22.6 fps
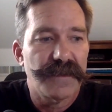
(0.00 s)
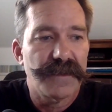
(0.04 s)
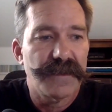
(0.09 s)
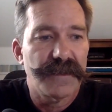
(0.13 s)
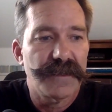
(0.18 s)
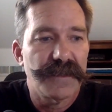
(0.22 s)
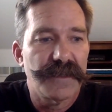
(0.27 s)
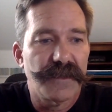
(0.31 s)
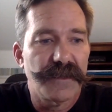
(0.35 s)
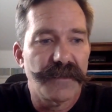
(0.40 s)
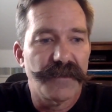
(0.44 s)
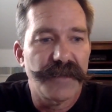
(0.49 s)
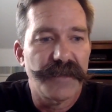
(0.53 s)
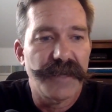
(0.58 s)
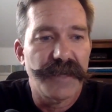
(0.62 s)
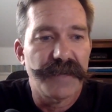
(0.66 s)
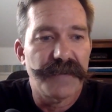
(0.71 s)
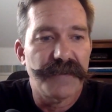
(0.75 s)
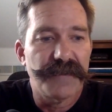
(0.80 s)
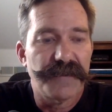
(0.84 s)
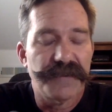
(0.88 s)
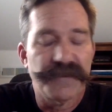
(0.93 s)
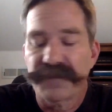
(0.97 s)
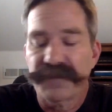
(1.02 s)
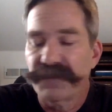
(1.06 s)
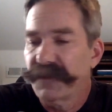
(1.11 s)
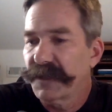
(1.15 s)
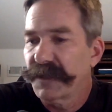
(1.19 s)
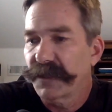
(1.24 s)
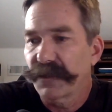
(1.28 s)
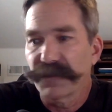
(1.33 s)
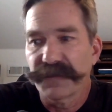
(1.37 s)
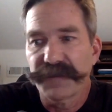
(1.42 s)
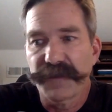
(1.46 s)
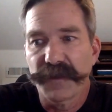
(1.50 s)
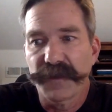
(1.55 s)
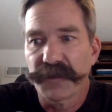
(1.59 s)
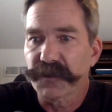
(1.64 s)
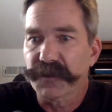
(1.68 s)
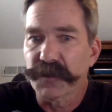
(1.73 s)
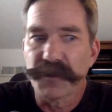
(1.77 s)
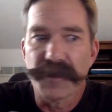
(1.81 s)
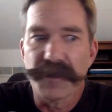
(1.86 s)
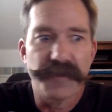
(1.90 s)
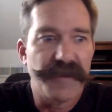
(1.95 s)
we had,
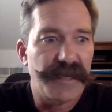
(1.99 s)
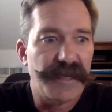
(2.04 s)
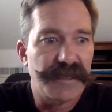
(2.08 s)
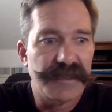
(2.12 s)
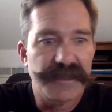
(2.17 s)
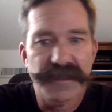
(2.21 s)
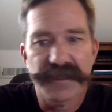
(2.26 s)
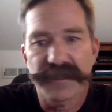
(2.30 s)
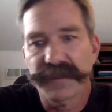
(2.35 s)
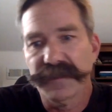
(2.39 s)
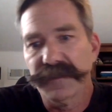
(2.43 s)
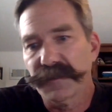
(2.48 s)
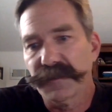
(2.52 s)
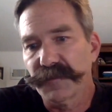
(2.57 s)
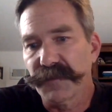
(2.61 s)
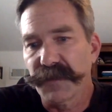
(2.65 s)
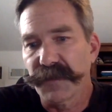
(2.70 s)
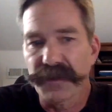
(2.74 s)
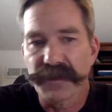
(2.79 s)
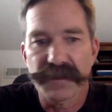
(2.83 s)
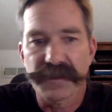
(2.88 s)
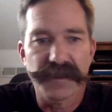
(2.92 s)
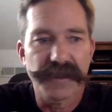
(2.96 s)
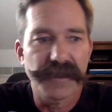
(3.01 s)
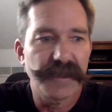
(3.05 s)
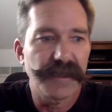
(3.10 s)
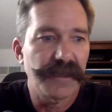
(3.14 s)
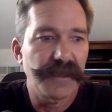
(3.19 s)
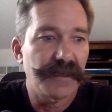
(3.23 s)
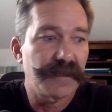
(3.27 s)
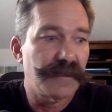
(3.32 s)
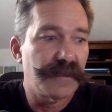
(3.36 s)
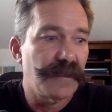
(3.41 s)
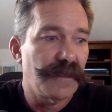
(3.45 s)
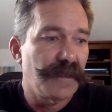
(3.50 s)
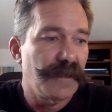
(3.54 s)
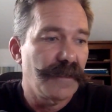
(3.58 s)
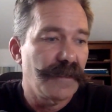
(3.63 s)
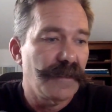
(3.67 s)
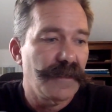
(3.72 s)
folks from MIT and Berkeley and